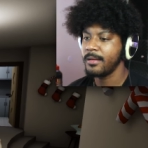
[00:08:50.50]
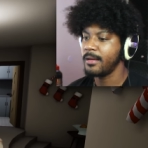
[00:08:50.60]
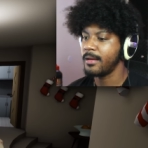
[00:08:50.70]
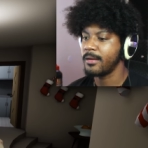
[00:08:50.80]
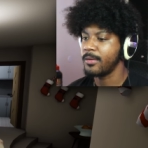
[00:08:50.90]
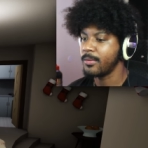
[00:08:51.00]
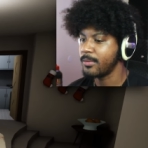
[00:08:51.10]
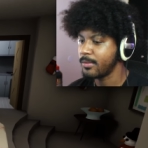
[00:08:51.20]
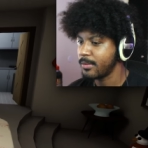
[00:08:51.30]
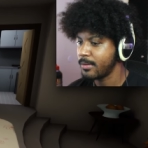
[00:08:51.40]
that ain't new.
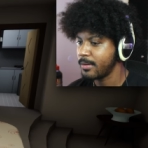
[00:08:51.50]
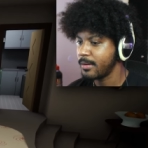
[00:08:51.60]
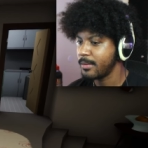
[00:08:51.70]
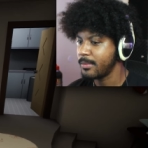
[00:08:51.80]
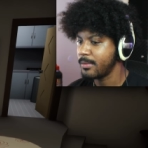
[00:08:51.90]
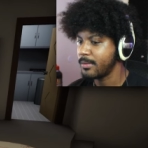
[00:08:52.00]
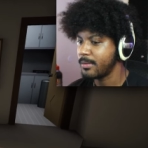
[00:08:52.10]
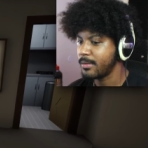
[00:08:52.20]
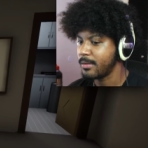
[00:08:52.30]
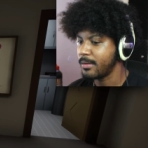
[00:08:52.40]

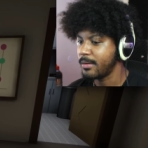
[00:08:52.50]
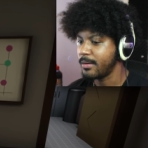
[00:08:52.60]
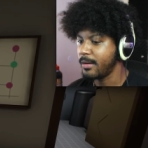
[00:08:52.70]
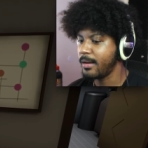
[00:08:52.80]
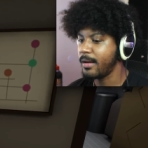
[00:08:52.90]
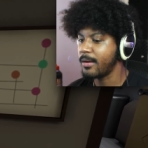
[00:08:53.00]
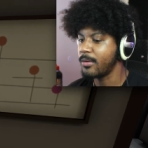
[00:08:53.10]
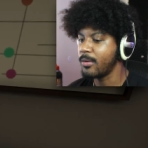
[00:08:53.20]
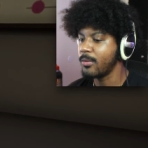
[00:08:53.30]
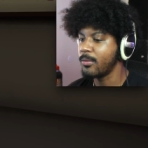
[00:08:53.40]
That ain't
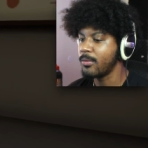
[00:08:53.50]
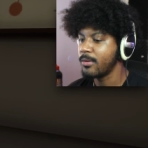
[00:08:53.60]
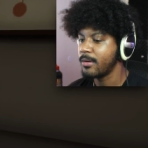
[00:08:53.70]
new.